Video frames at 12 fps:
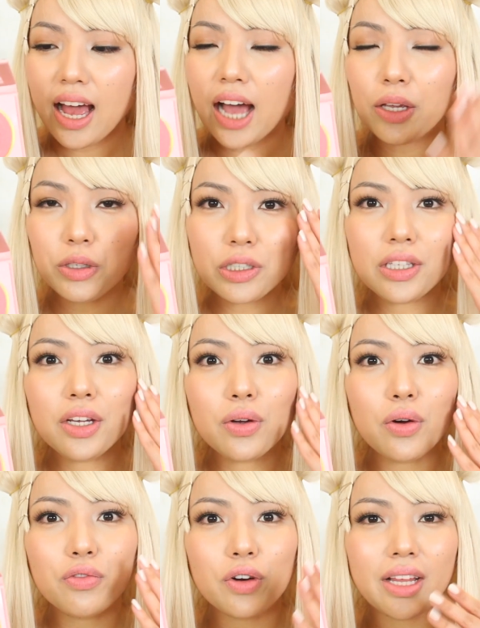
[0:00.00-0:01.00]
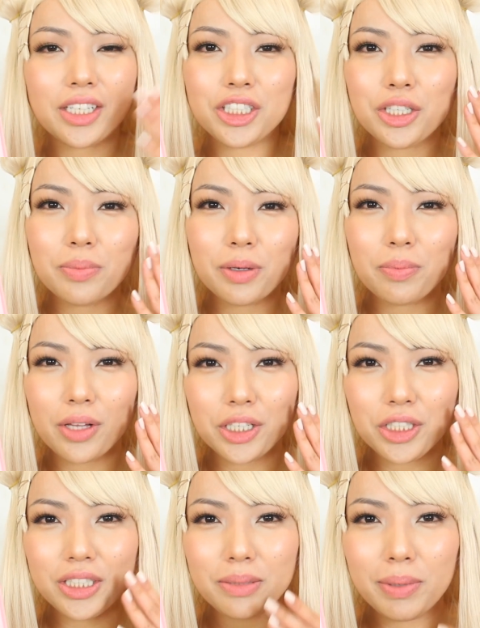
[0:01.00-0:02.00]
I usually go for like shimmer
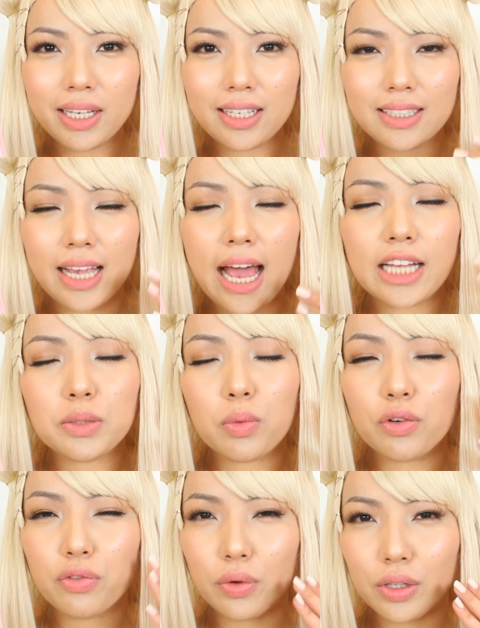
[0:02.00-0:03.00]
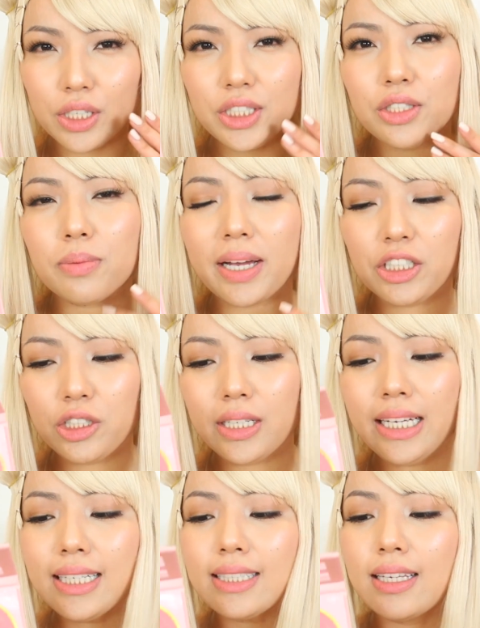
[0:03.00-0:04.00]
blushes because it adds more fullness to my
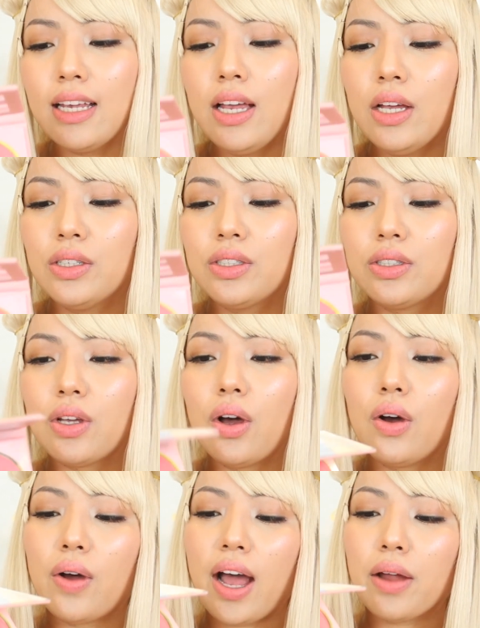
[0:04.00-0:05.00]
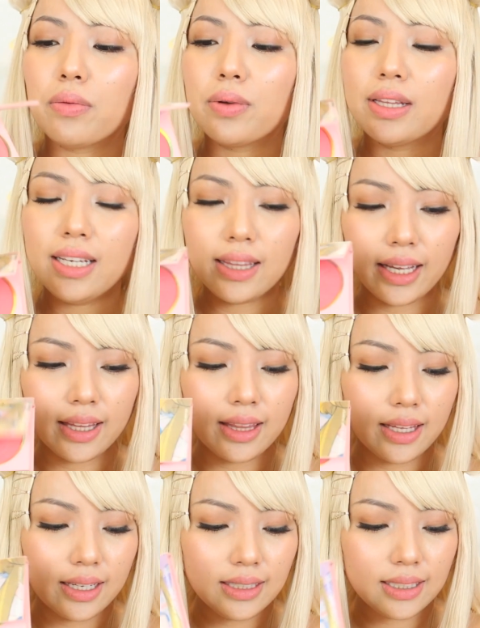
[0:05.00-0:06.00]
cheeks. So I really like
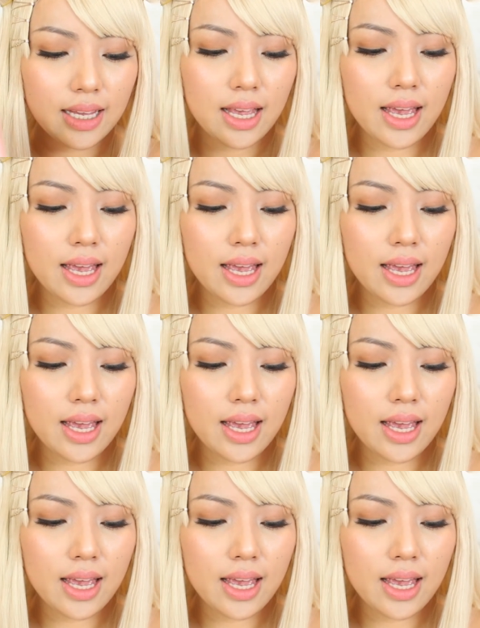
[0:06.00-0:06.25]
this.